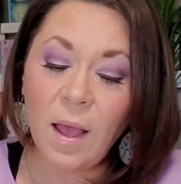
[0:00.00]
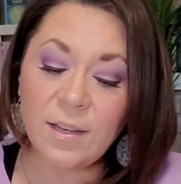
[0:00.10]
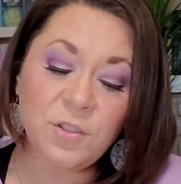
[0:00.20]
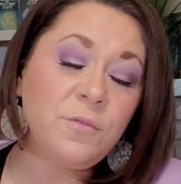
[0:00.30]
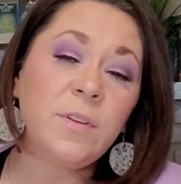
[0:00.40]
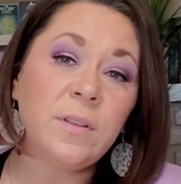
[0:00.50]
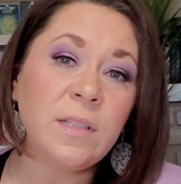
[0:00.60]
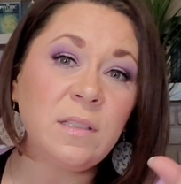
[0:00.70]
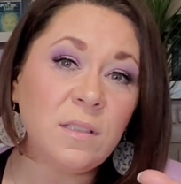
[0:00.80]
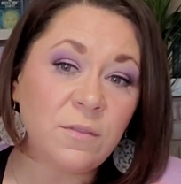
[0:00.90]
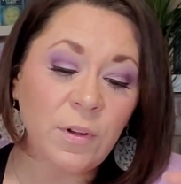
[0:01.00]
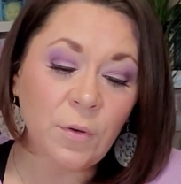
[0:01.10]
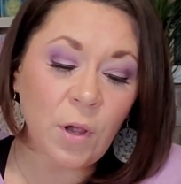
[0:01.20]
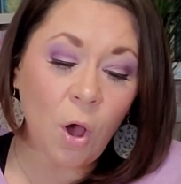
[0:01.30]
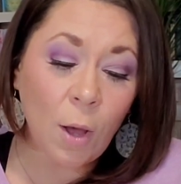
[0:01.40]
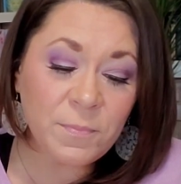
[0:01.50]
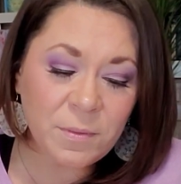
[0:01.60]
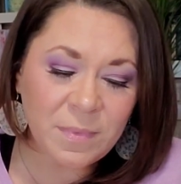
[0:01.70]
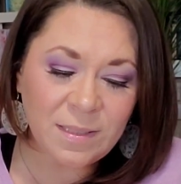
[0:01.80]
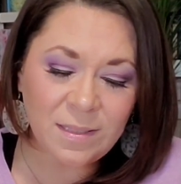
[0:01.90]
I do feel this is a very
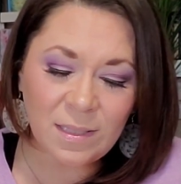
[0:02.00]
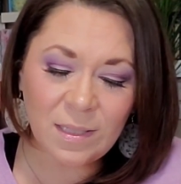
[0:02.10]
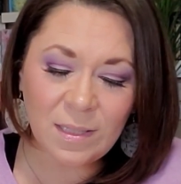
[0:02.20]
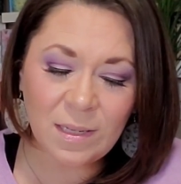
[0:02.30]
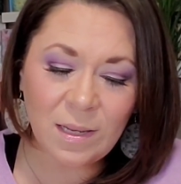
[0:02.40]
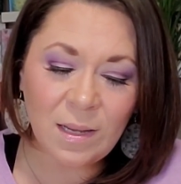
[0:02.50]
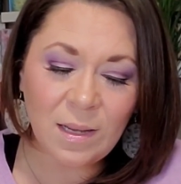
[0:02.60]
optimistic